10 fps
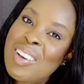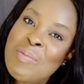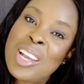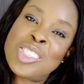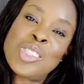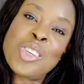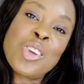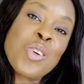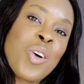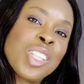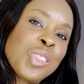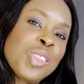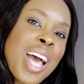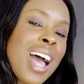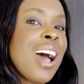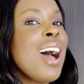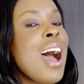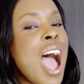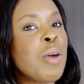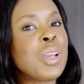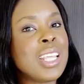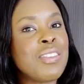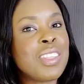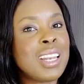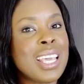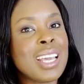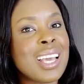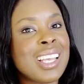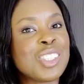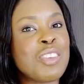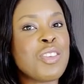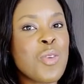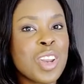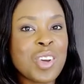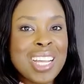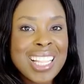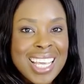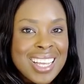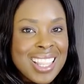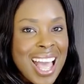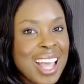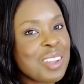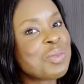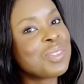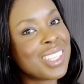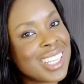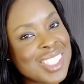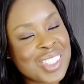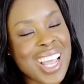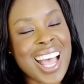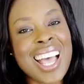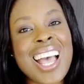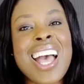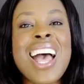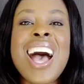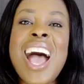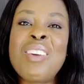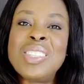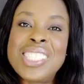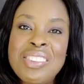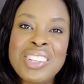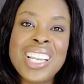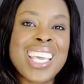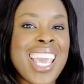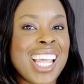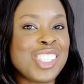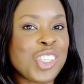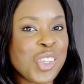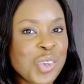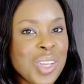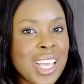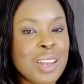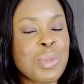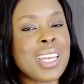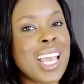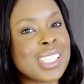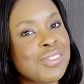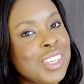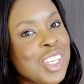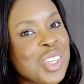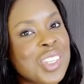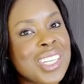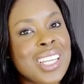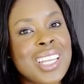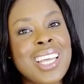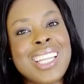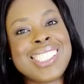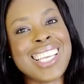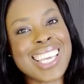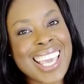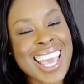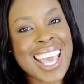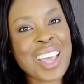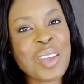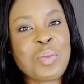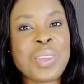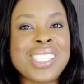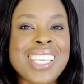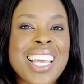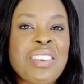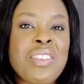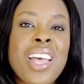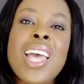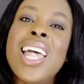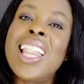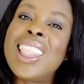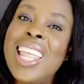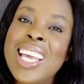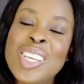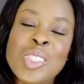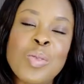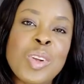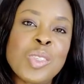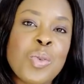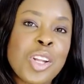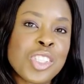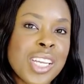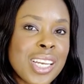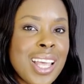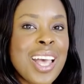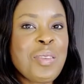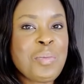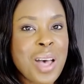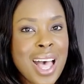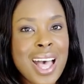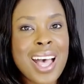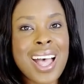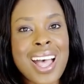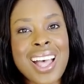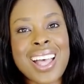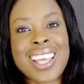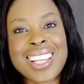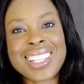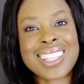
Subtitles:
make sure you go and do that. I would leave the link, so if you want to go and click on that, do that. I would definitely catch you in my next video. Take care, be safe. Thank you so much for watching. Bye.